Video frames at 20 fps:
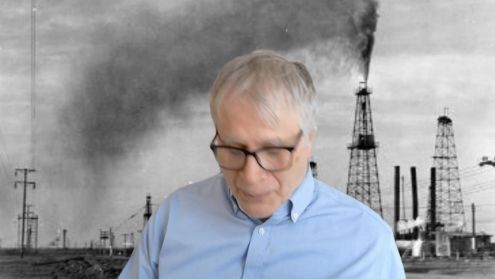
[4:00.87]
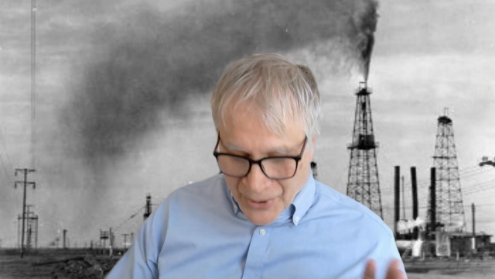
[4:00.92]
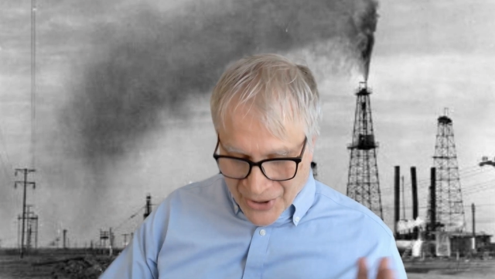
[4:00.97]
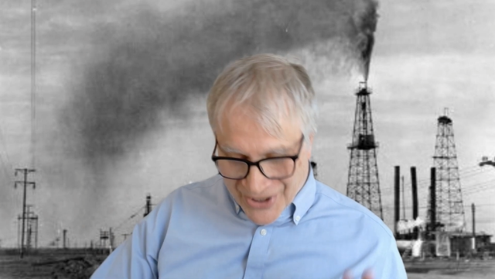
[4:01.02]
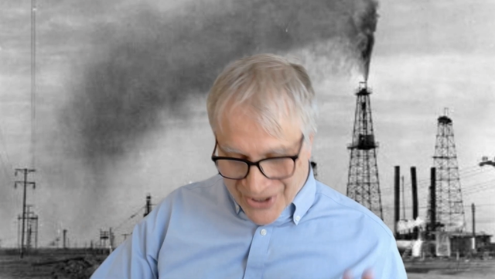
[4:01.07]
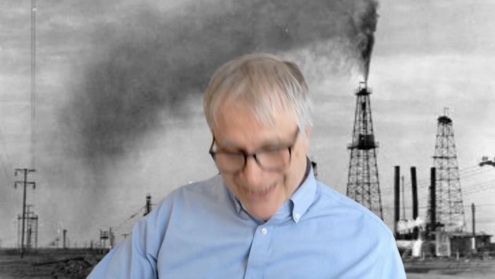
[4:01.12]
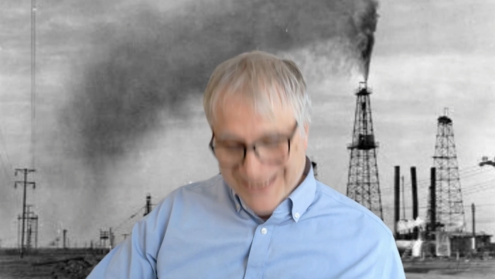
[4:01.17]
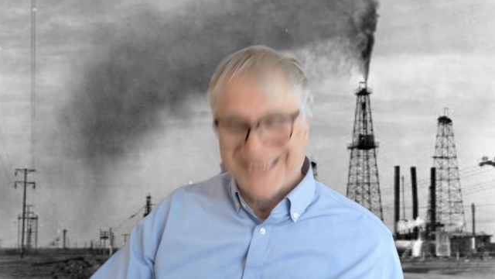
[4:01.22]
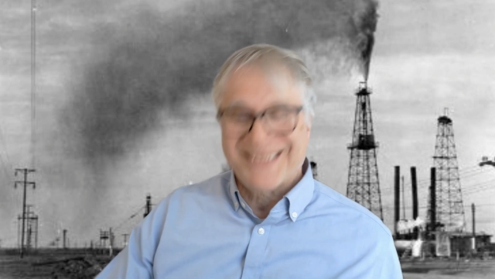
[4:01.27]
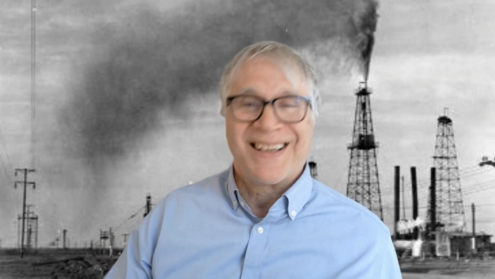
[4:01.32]

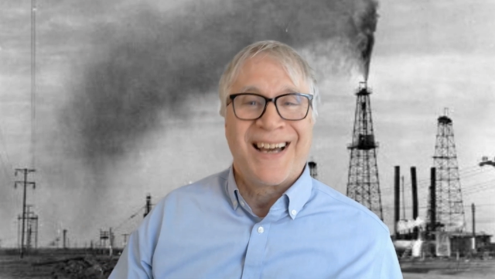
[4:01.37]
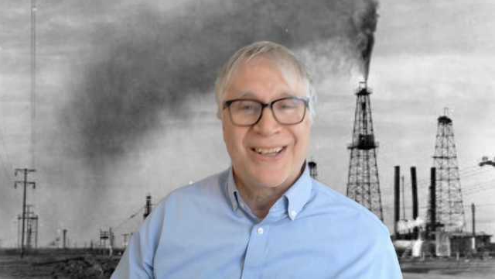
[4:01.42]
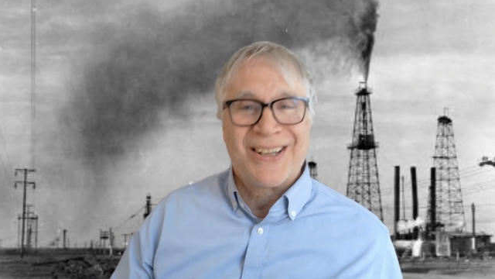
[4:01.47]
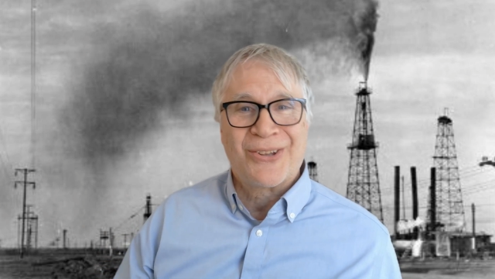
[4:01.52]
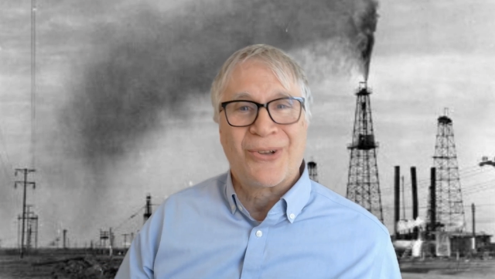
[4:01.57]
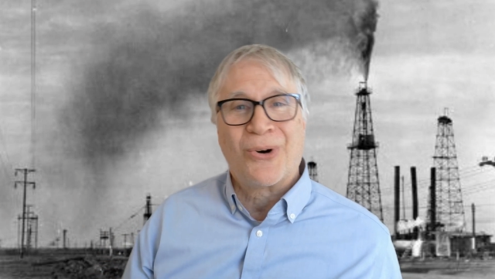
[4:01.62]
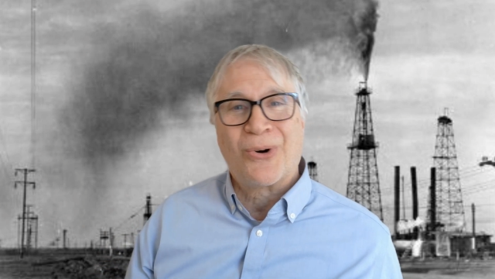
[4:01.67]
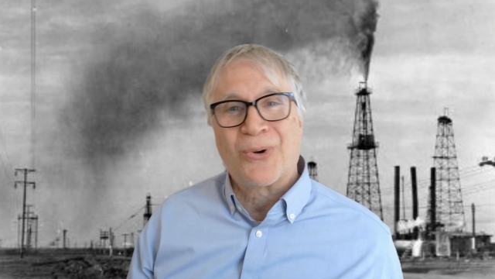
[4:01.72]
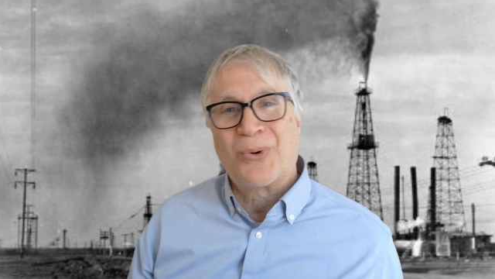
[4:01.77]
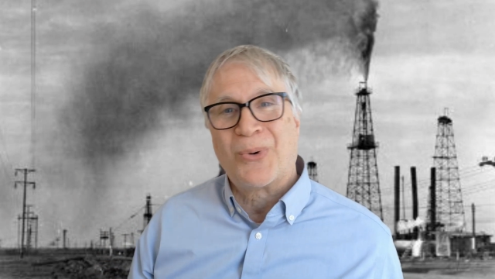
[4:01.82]
aside
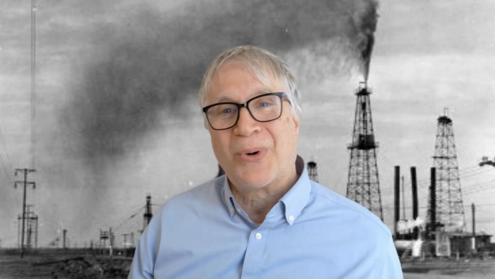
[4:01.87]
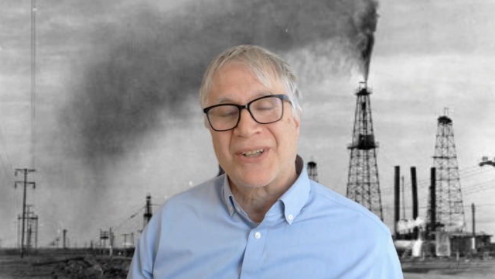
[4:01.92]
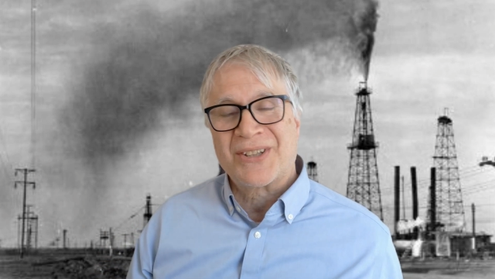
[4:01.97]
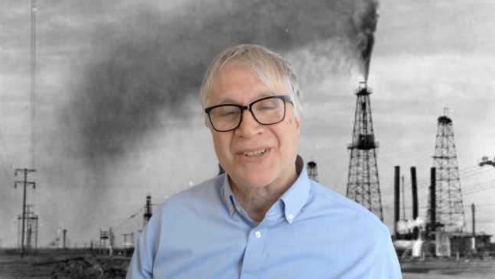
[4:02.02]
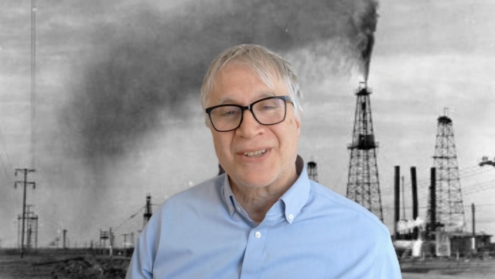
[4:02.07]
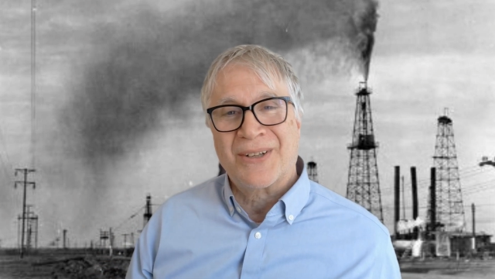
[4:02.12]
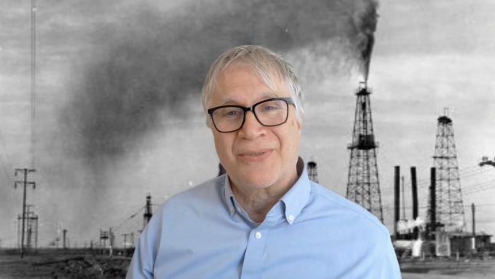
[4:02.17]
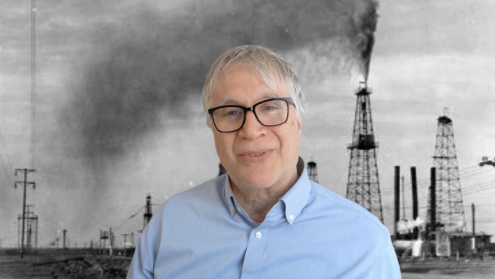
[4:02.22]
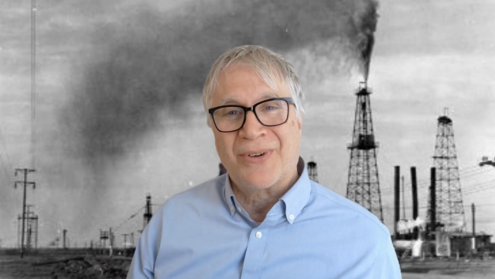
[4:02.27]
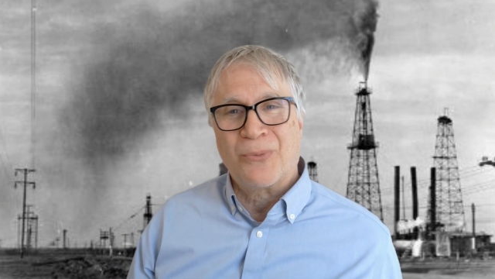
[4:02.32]
the whole
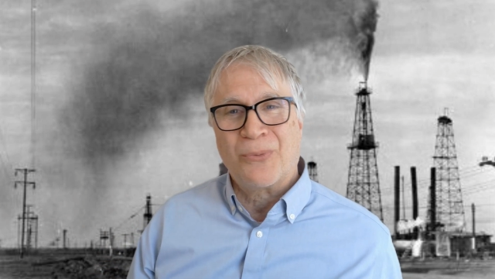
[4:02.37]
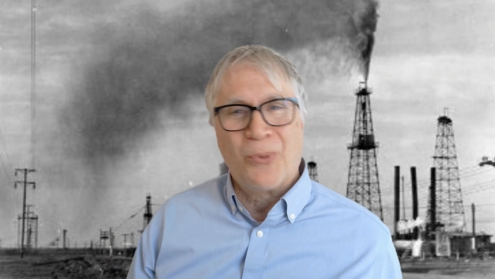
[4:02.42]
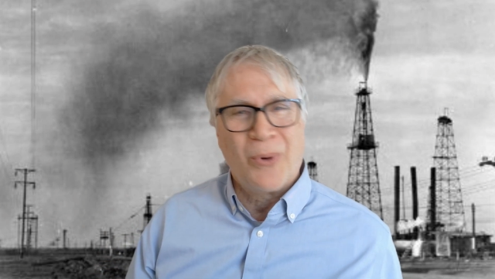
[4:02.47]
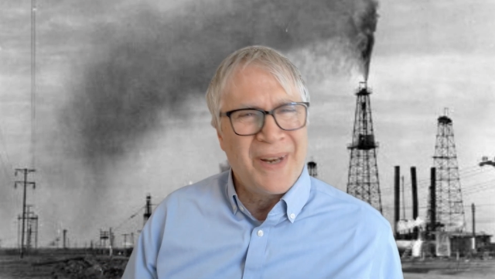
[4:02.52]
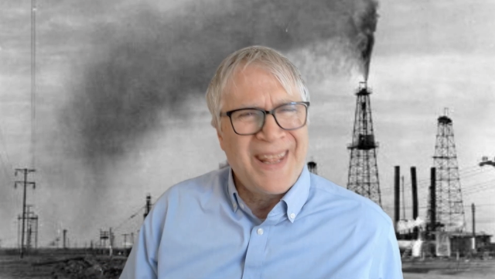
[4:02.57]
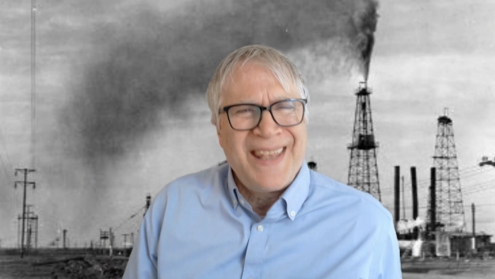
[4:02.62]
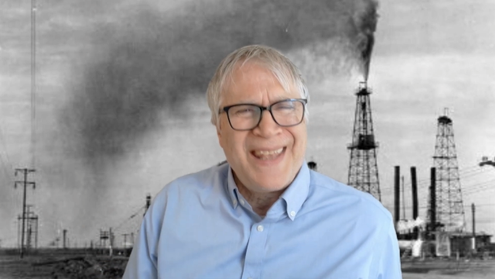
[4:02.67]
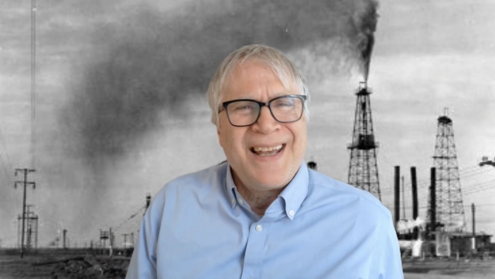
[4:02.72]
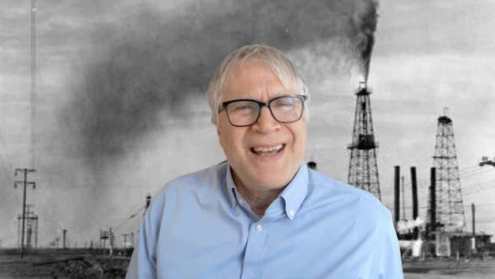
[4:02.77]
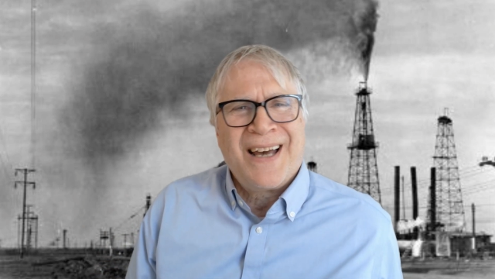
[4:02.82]
question of what
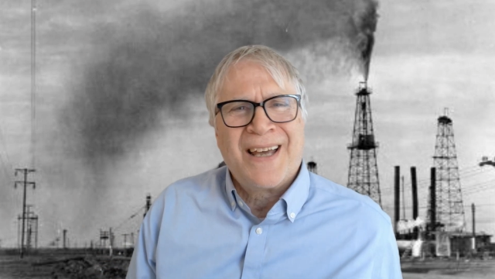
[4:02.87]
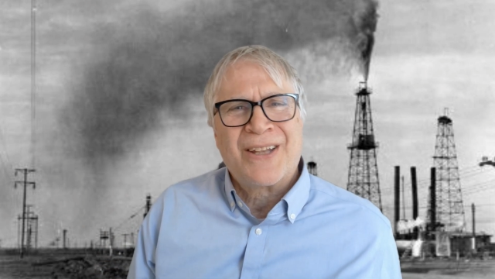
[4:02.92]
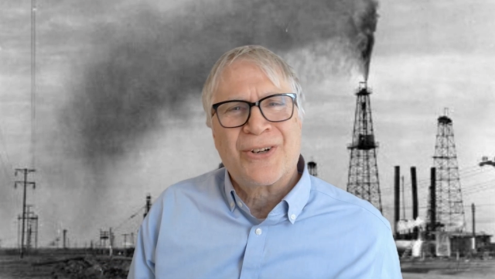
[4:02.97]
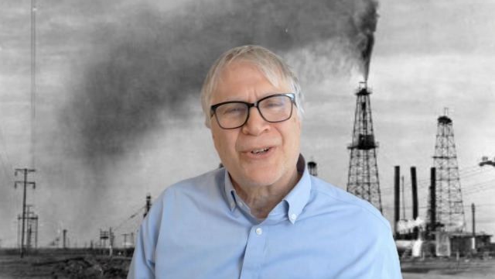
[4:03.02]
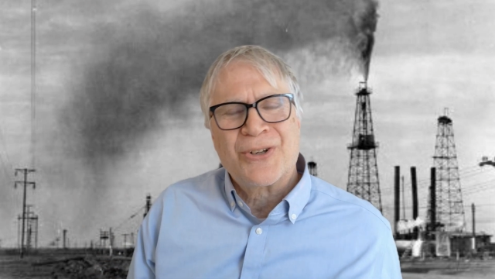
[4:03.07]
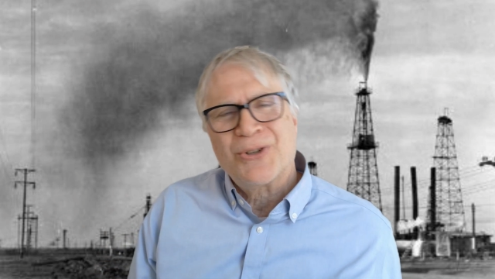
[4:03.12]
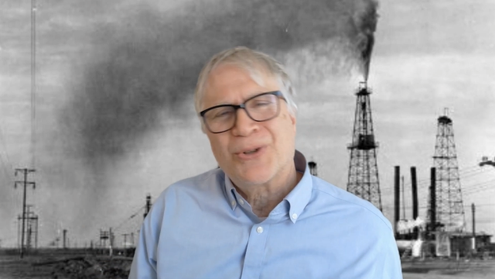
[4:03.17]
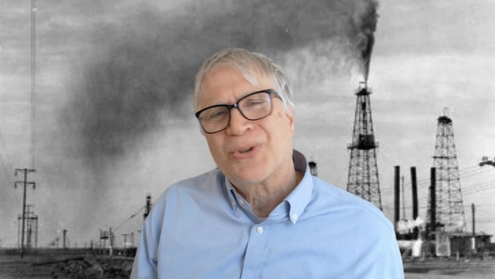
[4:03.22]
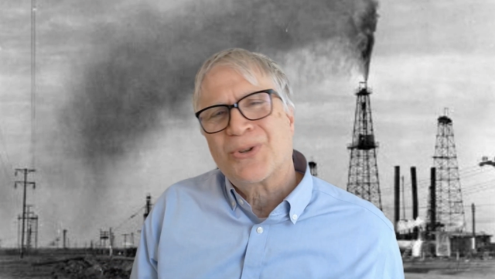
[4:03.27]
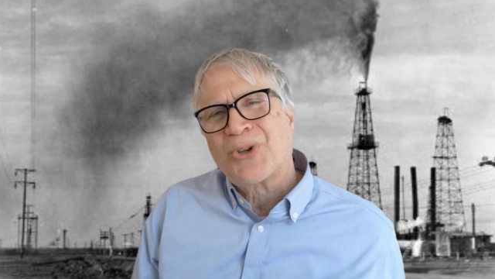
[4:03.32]
AI are you